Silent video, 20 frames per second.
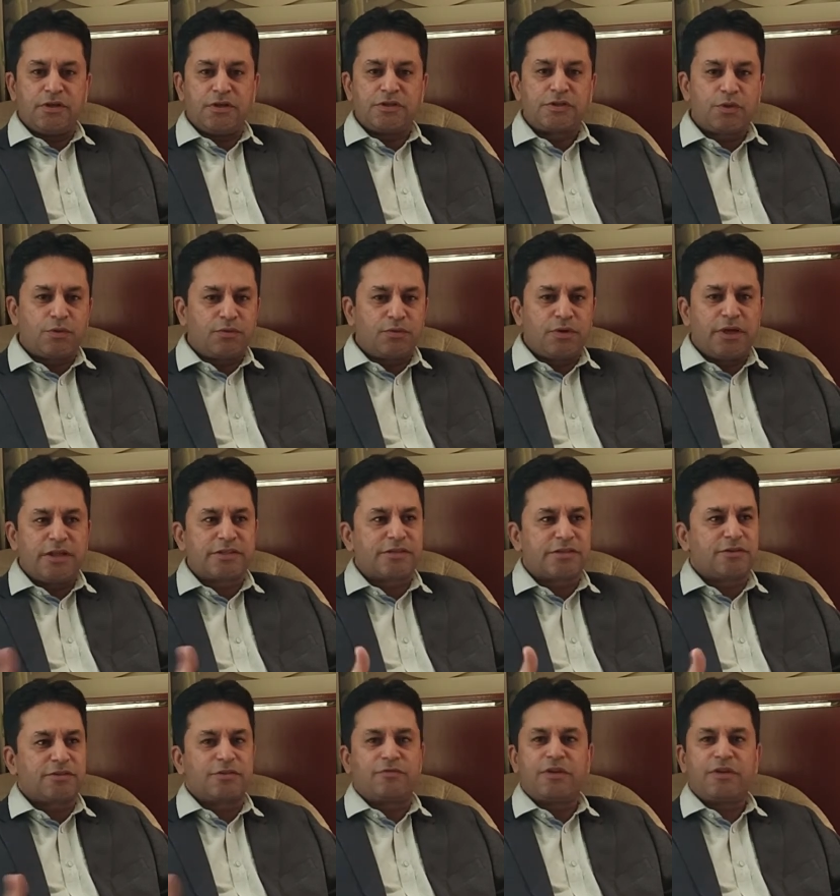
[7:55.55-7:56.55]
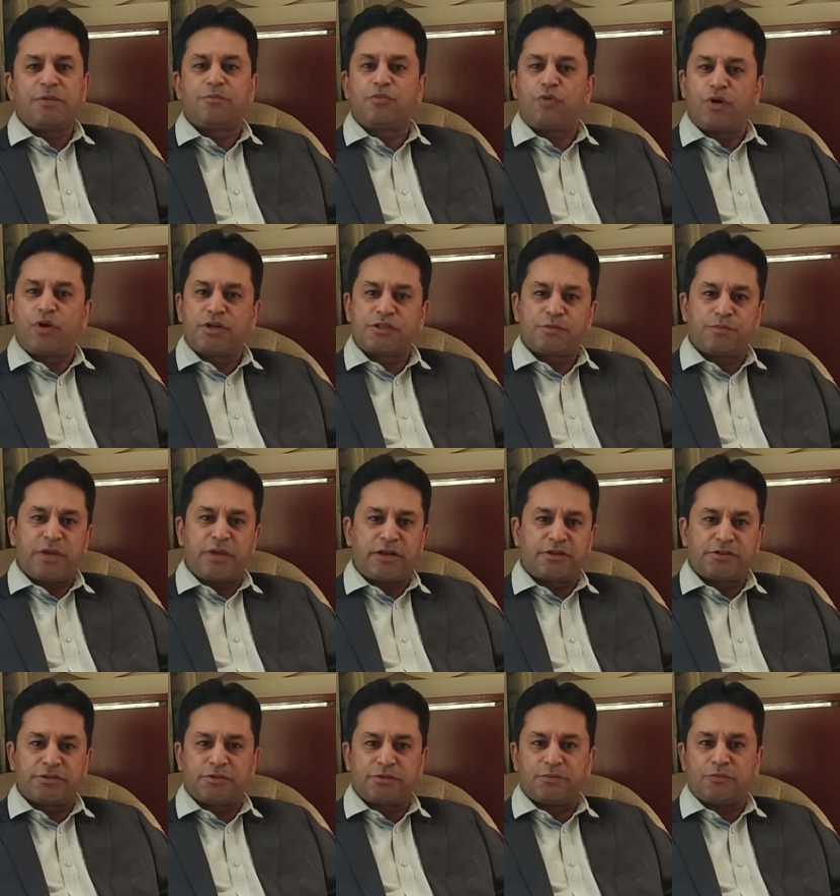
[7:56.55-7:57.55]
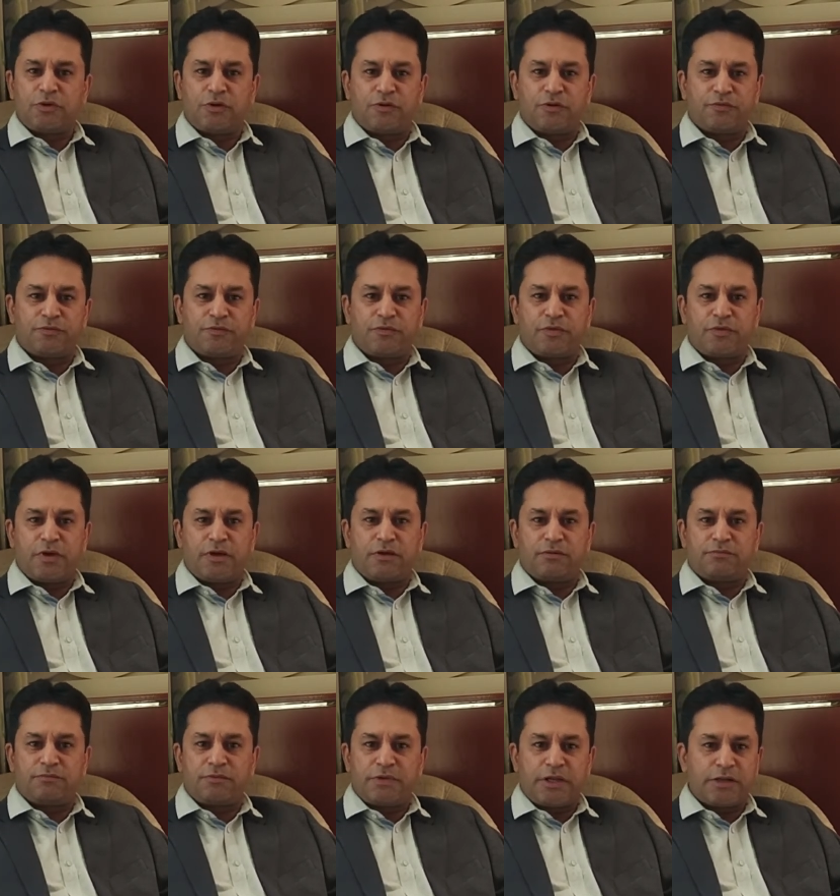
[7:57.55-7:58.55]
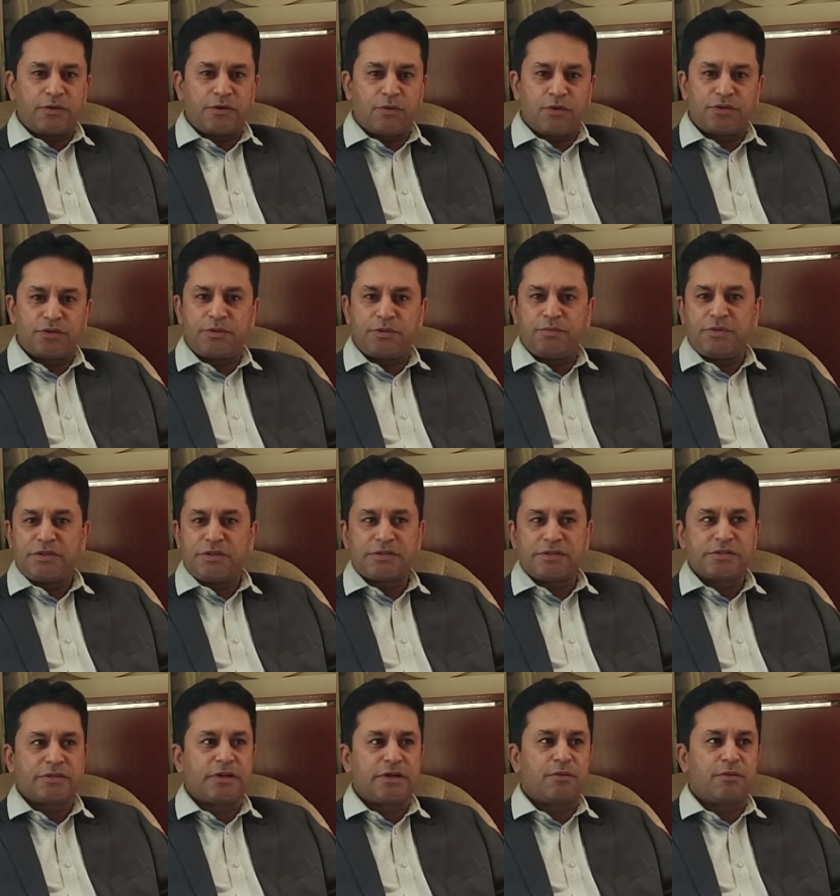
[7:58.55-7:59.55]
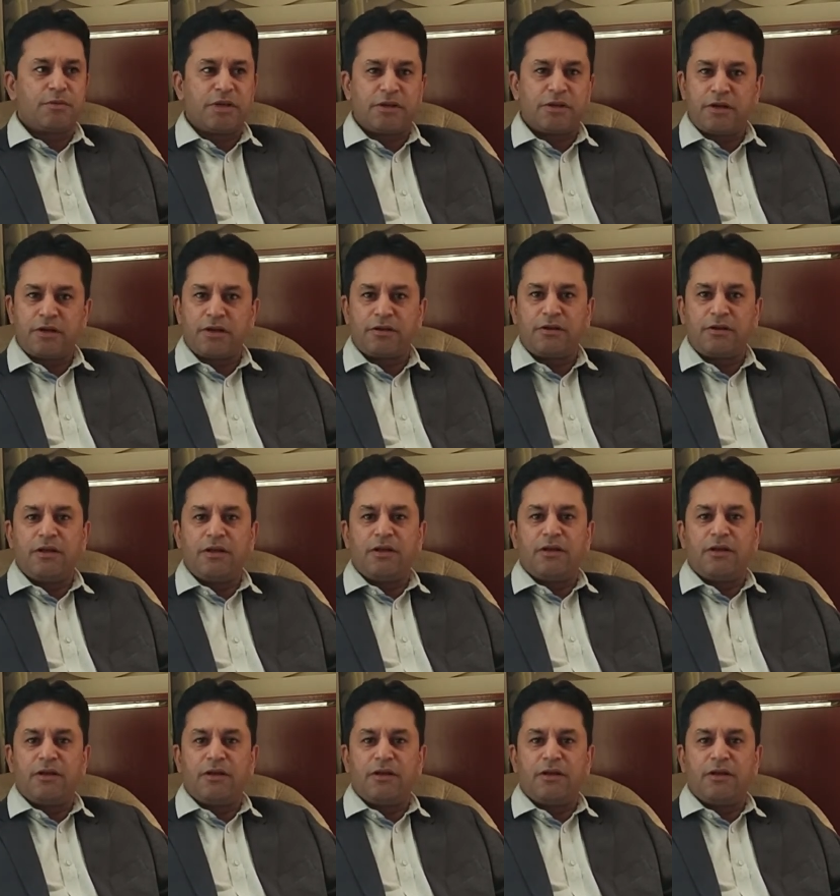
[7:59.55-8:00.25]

So it's a very broad spectrum of technology pieces that are being done,